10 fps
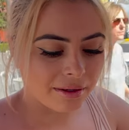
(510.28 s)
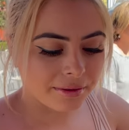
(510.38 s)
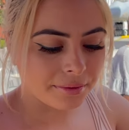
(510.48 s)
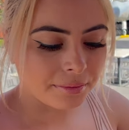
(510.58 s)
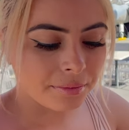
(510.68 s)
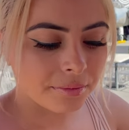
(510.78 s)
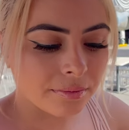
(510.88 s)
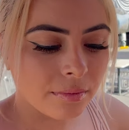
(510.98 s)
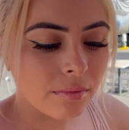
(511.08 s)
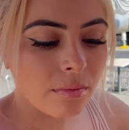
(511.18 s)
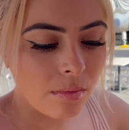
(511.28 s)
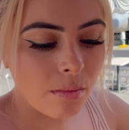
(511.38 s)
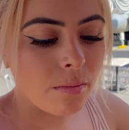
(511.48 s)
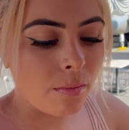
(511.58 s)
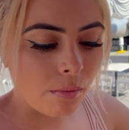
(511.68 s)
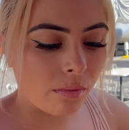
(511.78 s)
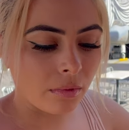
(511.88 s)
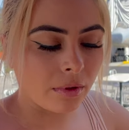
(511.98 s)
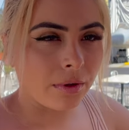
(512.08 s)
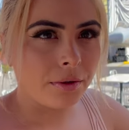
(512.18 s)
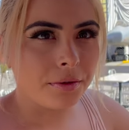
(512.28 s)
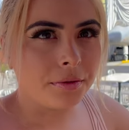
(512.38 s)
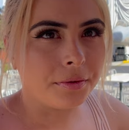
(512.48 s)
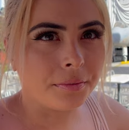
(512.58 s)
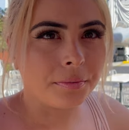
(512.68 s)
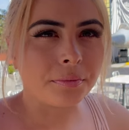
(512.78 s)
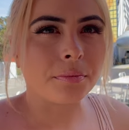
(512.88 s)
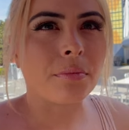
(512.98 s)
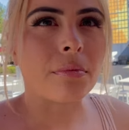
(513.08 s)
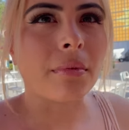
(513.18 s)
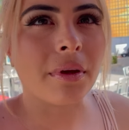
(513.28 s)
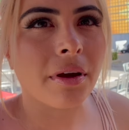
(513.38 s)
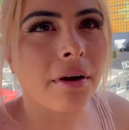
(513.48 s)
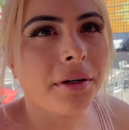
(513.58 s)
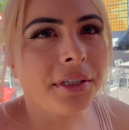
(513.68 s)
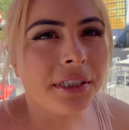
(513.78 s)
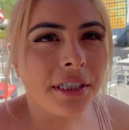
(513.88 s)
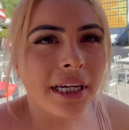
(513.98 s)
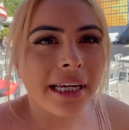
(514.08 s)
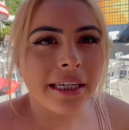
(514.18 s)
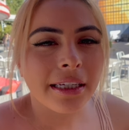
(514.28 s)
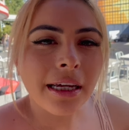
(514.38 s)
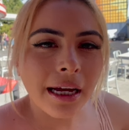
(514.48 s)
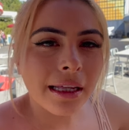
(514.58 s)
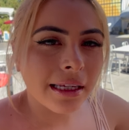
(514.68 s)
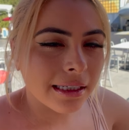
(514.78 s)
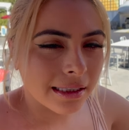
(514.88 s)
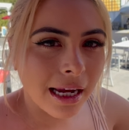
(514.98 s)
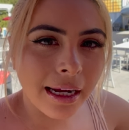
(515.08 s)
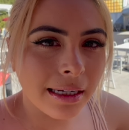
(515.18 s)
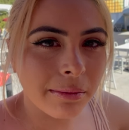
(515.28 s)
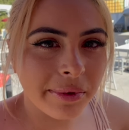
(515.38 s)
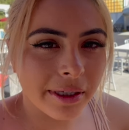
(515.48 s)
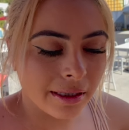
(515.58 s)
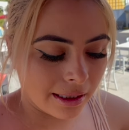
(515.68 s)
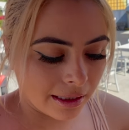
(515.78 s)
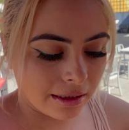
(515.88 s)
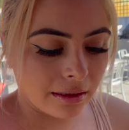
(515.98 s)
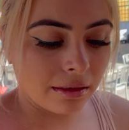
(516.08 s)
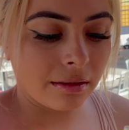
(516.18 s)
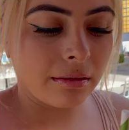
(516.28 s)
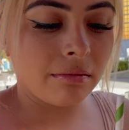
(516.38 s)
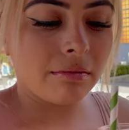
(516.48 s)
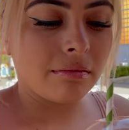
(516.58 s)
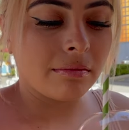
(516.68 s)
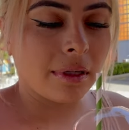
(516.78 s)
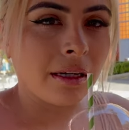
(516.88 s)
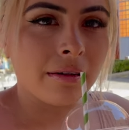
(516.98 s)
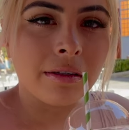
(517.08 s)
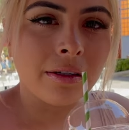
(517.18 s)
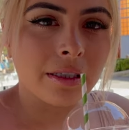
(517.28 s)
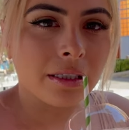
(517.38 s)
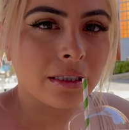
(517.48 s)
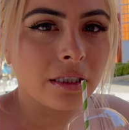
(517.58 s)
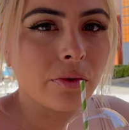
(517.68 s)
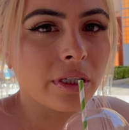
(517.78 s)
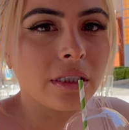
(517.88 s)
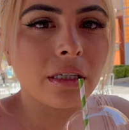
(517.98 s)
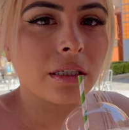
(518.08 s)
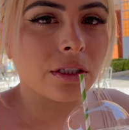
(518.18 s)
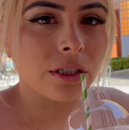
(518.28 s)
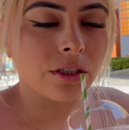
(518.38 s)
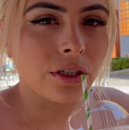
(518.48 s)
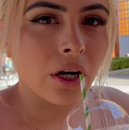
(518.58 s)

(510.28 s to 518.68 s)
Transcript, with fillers: Good. How is it? How is it ginger? Can you taste it? Yeah, like a tiny bit. Like it's. I don't know. It doesn't really taste like ginger.